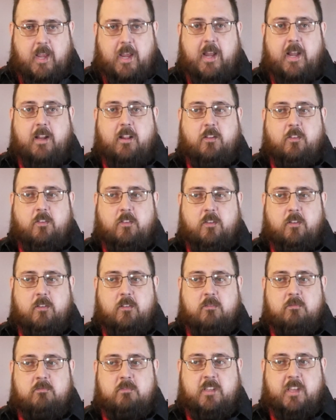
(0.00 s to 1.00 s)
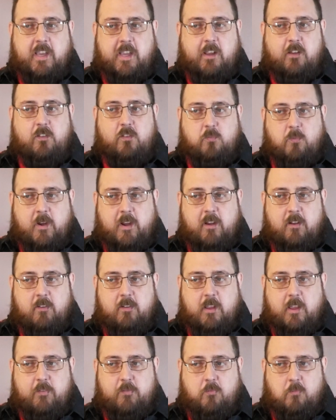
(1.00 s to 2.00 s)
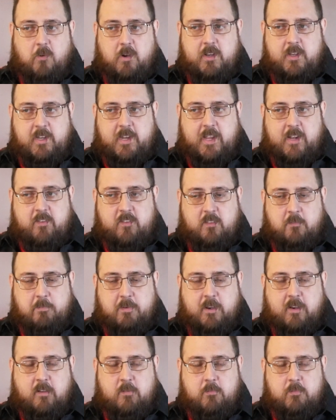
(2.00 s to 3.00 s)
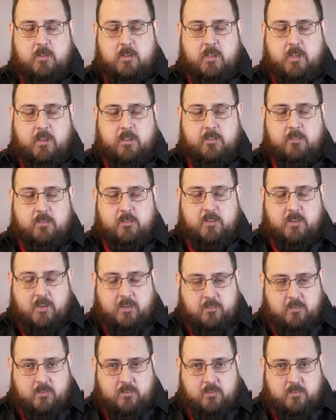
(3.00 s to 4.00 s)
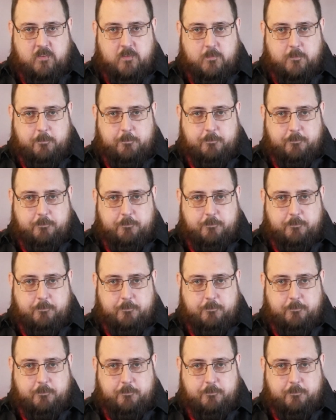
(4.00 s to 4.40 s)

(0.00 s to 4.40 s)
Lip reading: And it's a case where if one gets the bomb and the other doesn't,